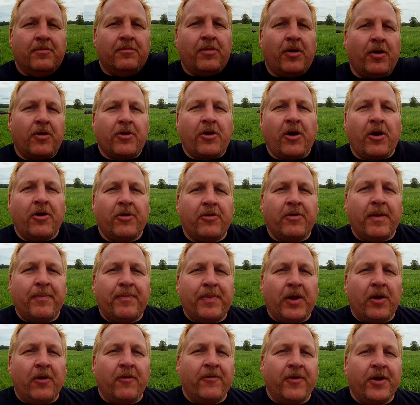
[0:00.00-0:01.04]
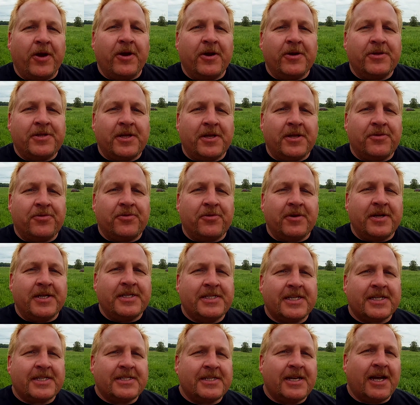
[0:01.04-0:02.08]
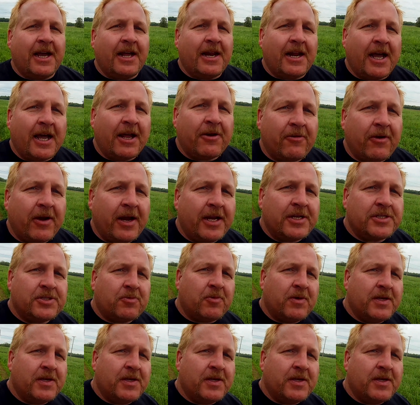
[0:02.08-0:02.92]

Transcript: Boregard Rippy over here at the 369 Ranch